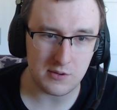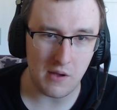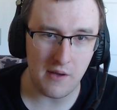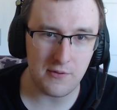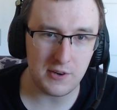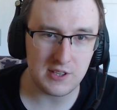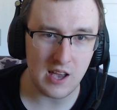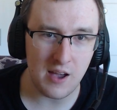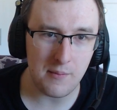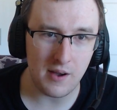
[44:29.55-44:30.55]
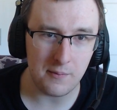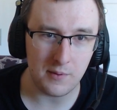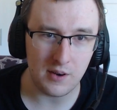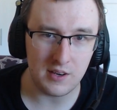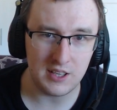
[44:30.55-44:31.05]
So every time I'm
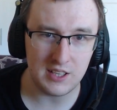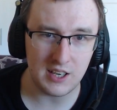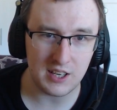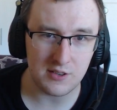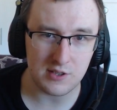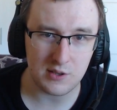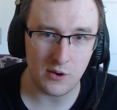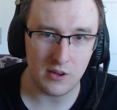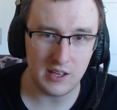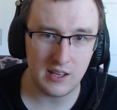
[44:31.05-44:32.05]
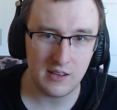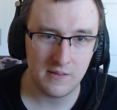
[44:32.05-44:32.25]
gonna need it, I can just call it.